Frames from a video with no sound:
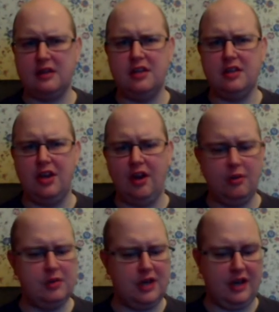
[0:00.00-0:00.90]
You
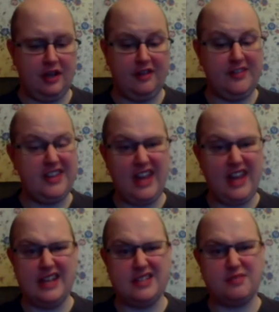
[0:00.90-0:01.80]
know, I, I think that
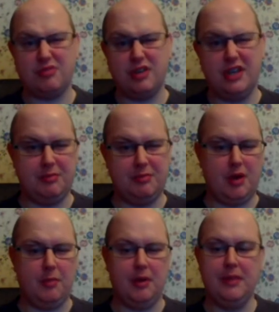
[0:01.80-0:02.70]
is a, pro a
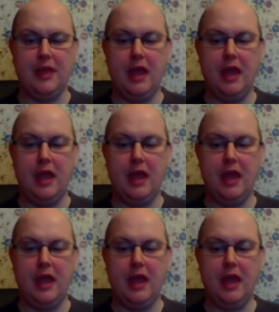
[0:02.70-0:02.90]
problem.